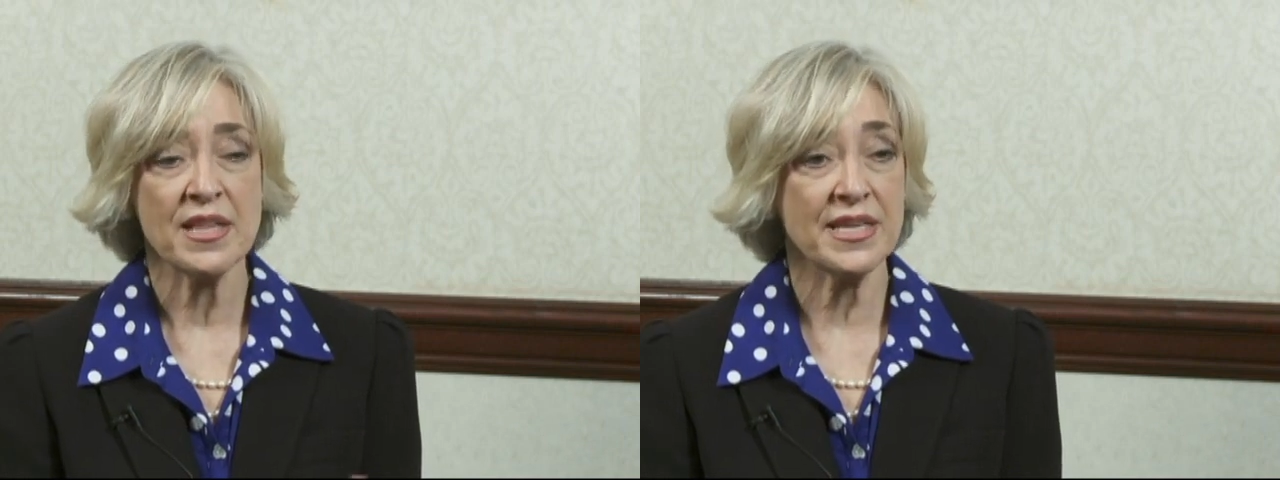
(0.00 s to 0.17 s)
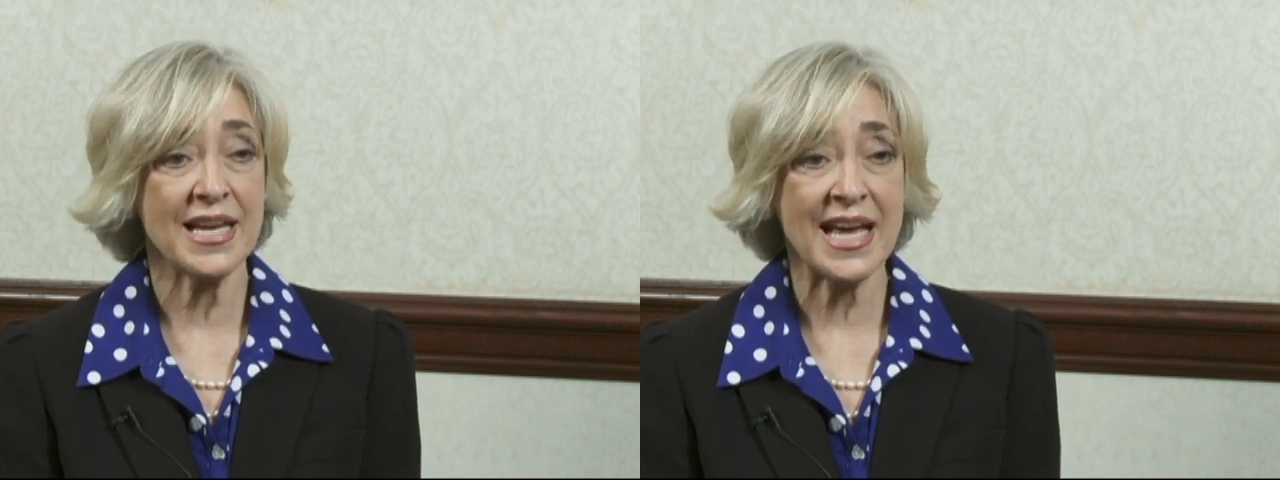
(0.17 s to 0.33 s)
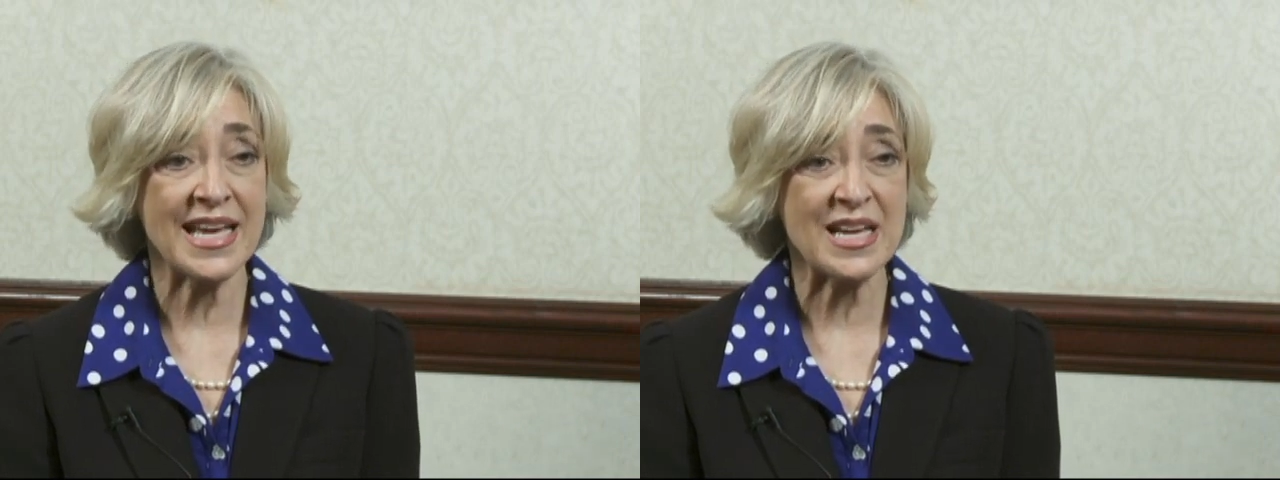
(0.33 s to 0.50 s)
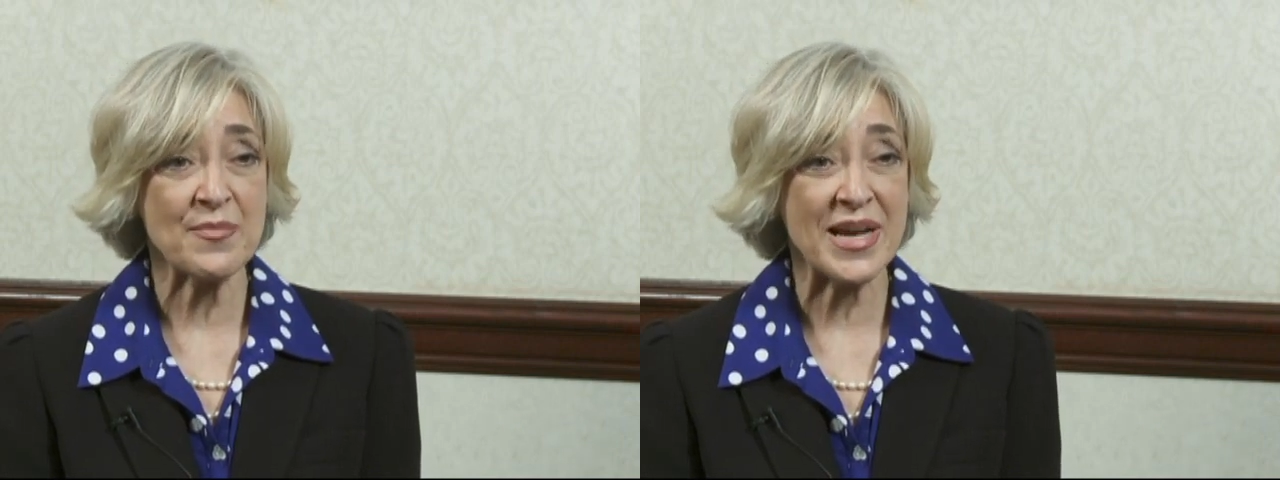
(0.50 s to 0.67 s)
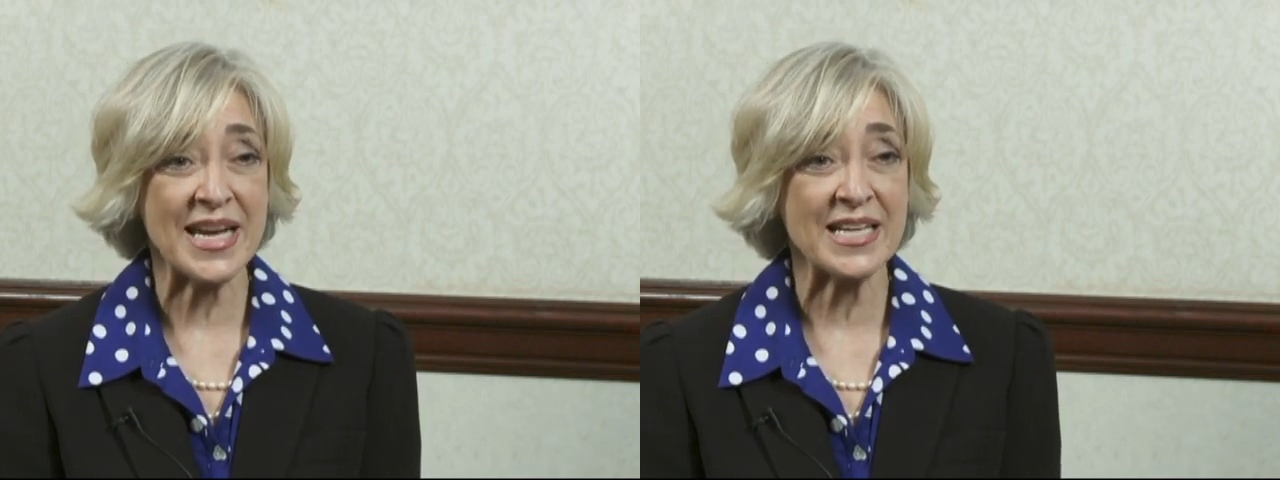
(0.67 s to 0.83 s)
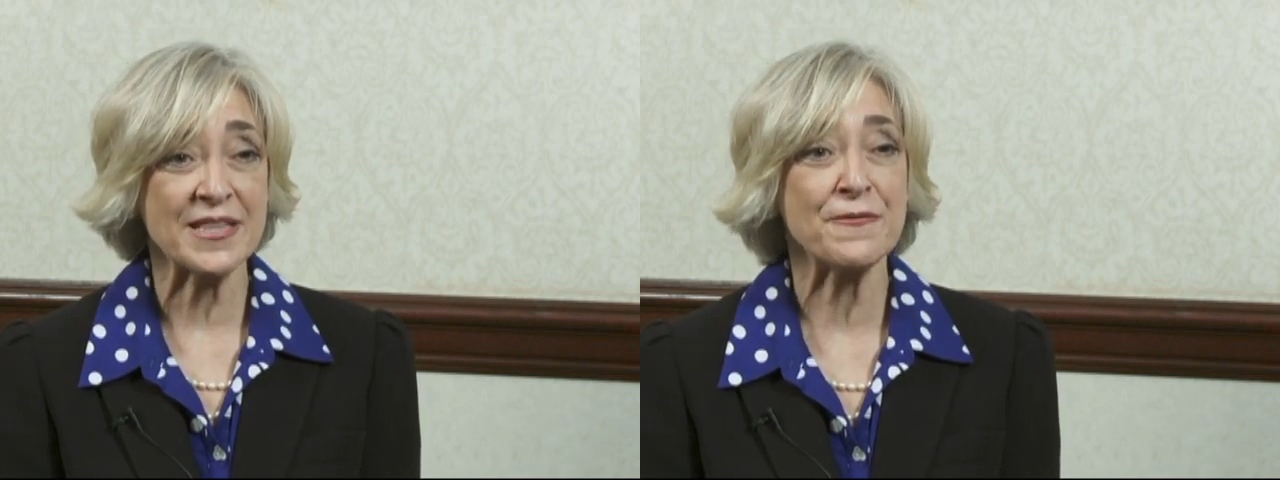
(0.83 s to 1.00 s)
the
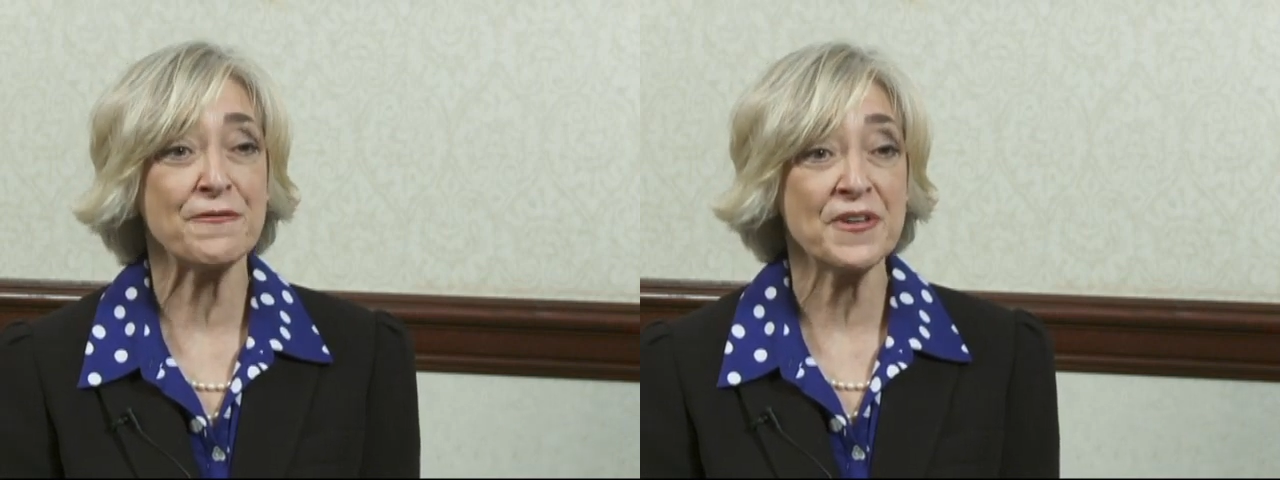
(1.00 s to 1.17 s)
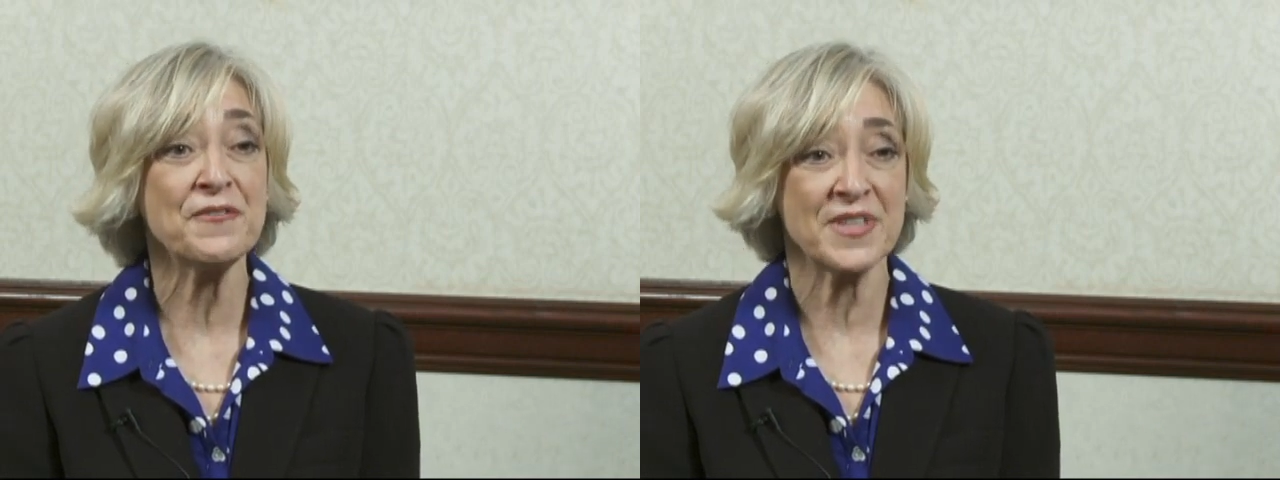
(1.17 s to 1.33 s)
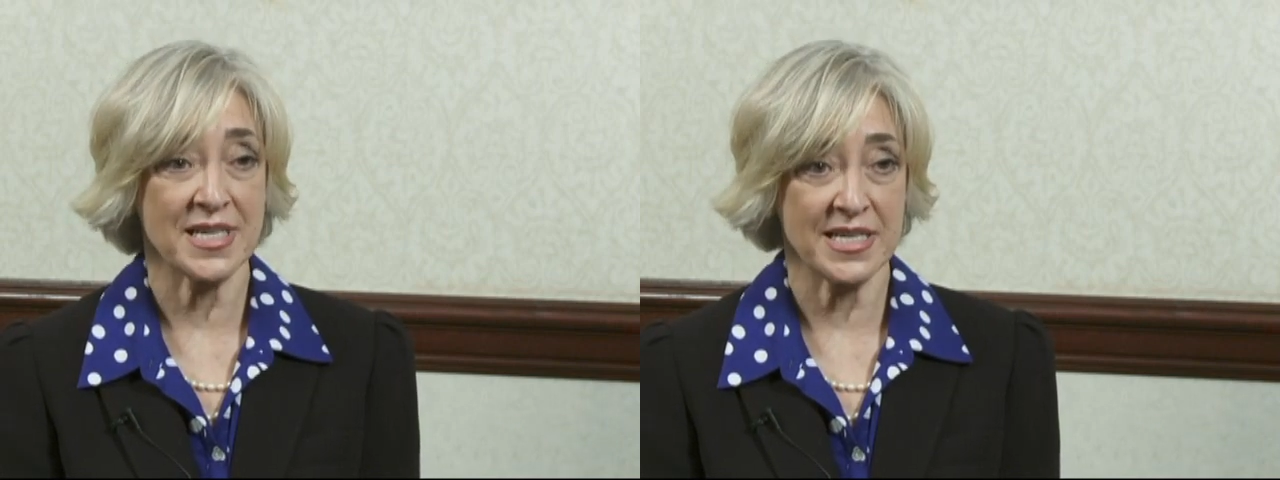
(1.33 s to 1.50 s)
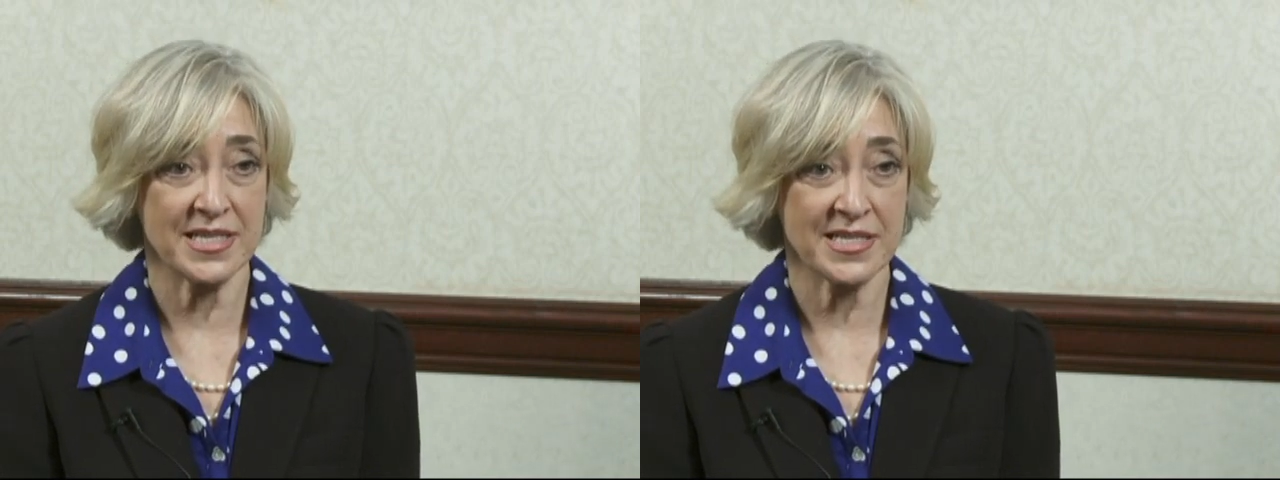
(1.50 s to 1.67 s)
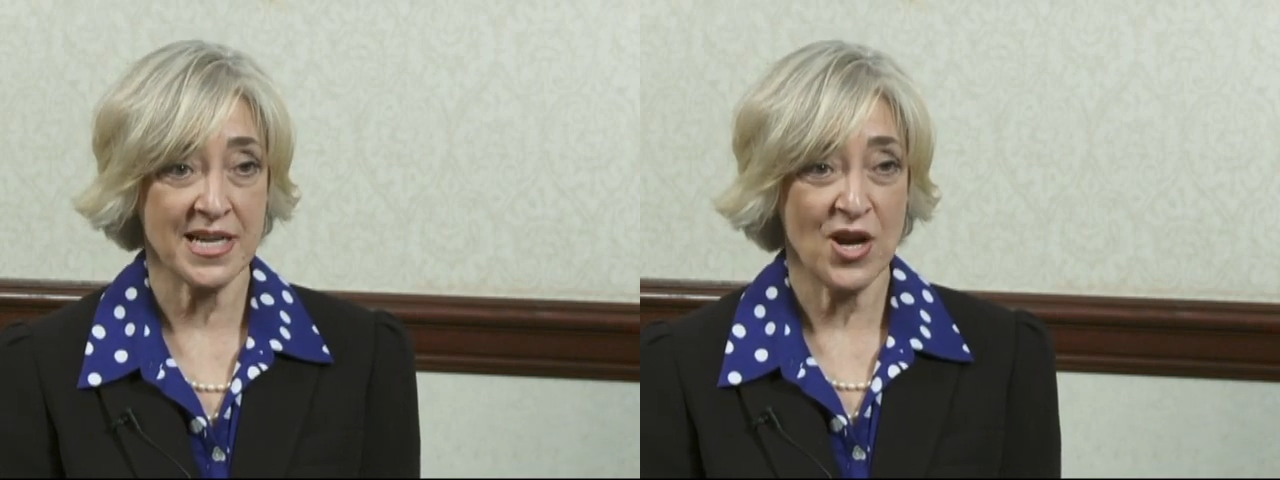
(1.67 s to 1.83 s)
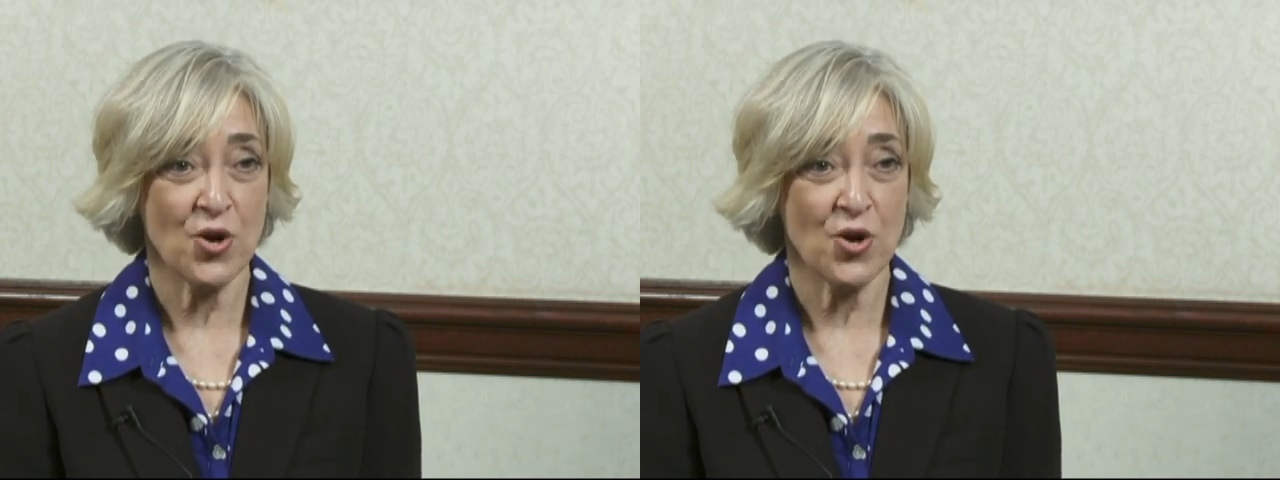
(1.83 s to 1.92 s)
AMA in the 50s